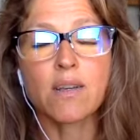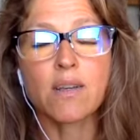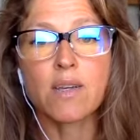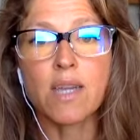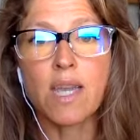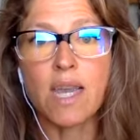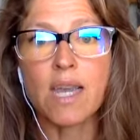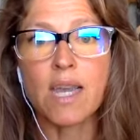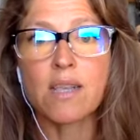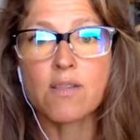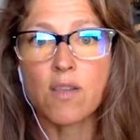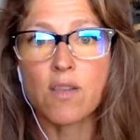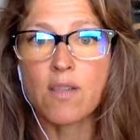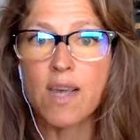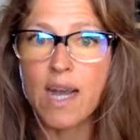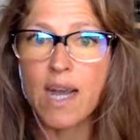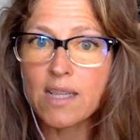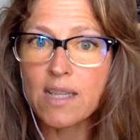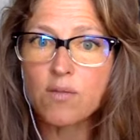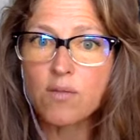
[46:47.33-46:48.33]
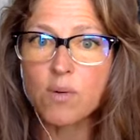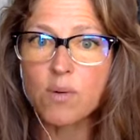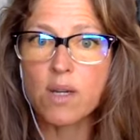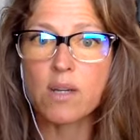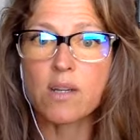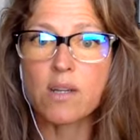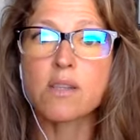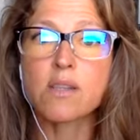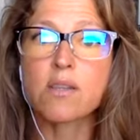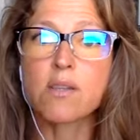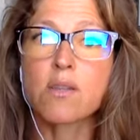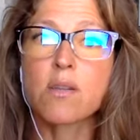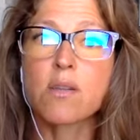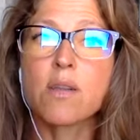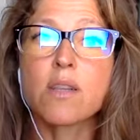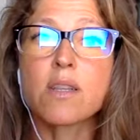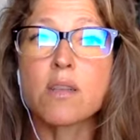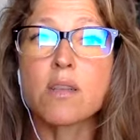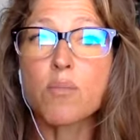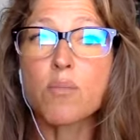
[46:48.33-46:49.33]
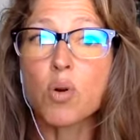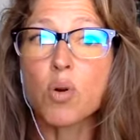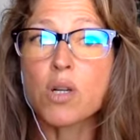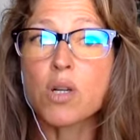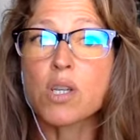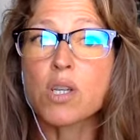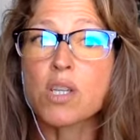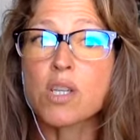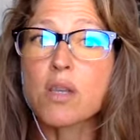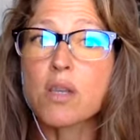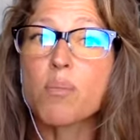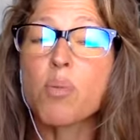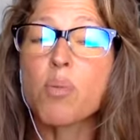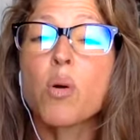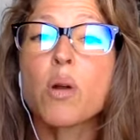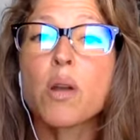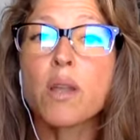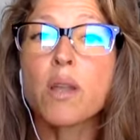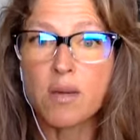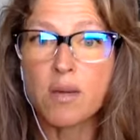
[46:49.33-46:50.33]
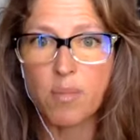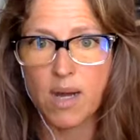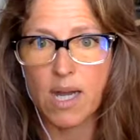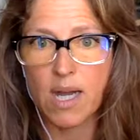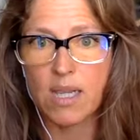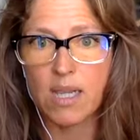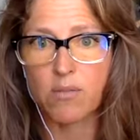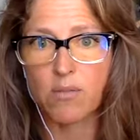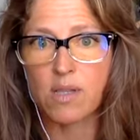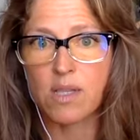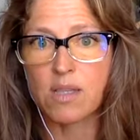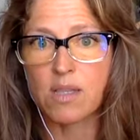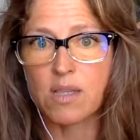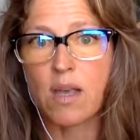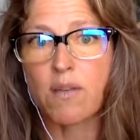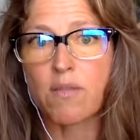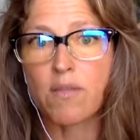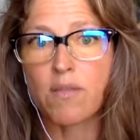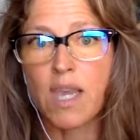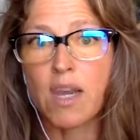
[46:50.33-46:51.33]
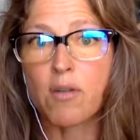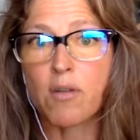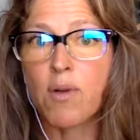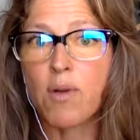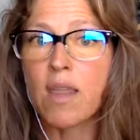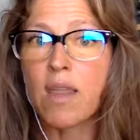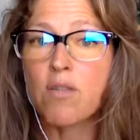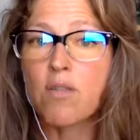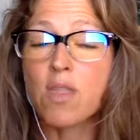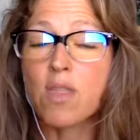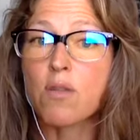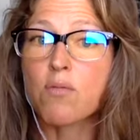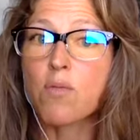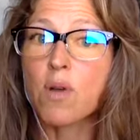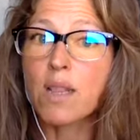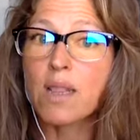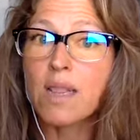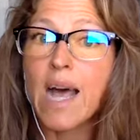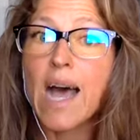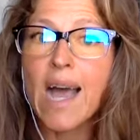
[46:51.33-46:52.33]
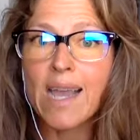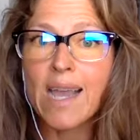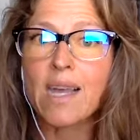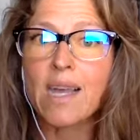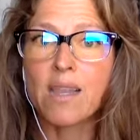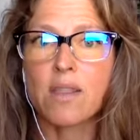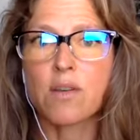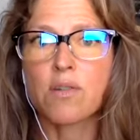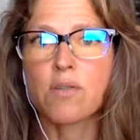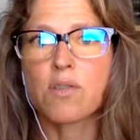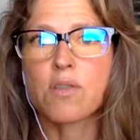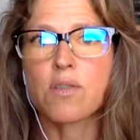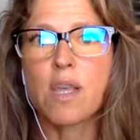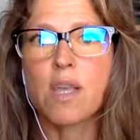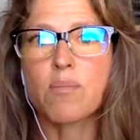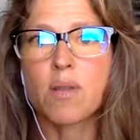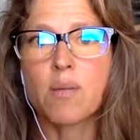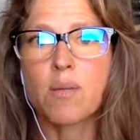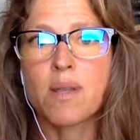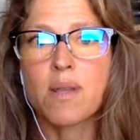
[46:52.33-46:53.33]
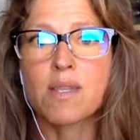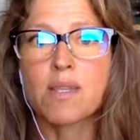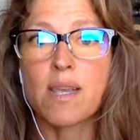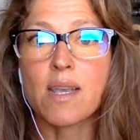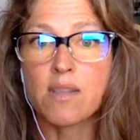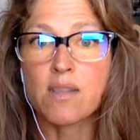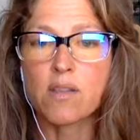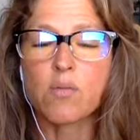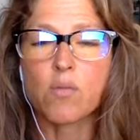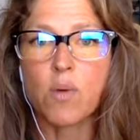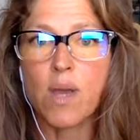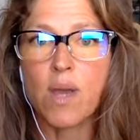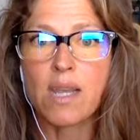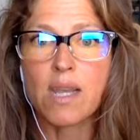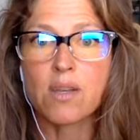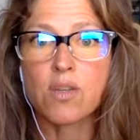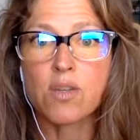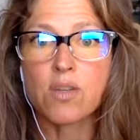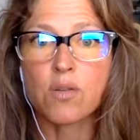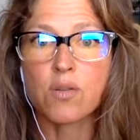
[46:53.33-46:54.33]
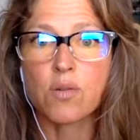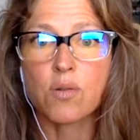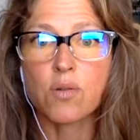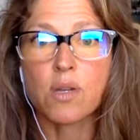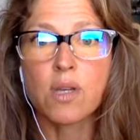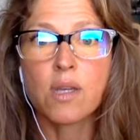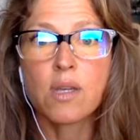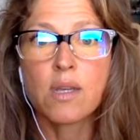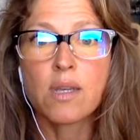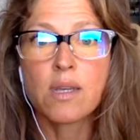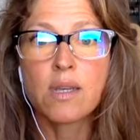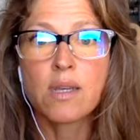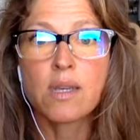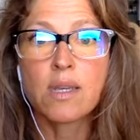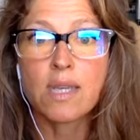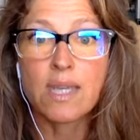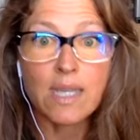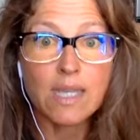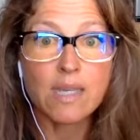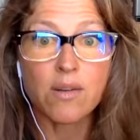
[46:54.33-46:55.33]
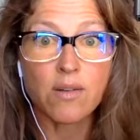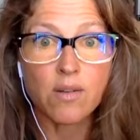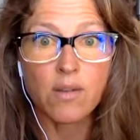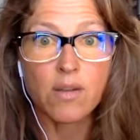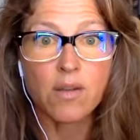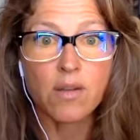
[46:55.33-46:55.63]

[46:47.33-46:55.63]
Okay, so that's where it's it's important to support the body with self-care rather than rely on those supplements as the way to heal.